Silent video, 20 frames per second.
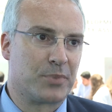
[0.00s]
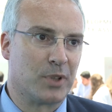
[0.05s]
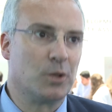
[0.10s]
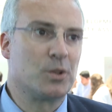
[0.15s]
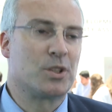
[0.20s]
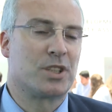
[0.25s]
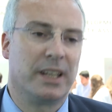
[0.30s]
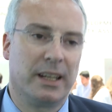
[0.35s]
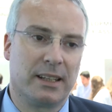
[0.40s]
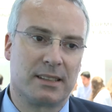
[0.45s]

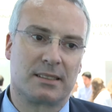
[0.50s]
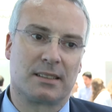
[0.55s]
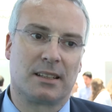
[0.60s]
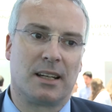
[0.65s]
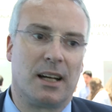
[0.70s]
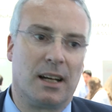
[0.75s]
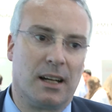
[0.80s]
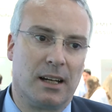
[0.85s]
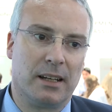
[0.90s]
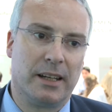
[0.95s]
projects
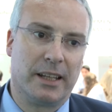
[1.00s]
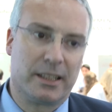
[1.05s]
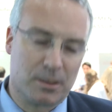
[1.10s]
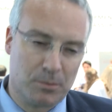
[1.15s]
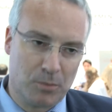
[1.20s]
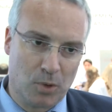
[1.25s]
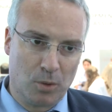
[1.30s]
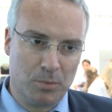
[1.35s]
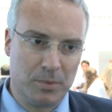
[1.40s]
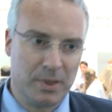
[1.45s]
are at
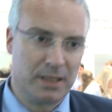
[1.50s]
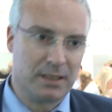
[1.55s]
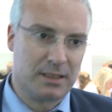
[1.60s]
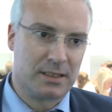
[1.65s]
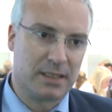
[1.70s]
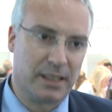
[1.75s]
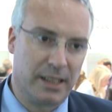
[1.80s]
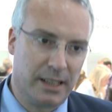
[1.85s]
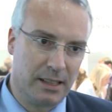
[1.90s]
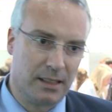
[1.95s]
the
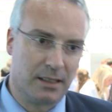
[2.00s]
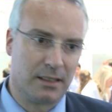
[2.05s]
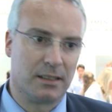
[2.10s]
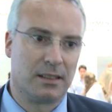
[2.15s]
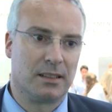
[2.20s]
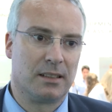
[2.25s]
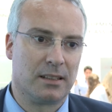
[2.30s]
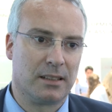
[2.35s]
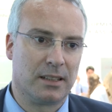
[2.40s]
moment in,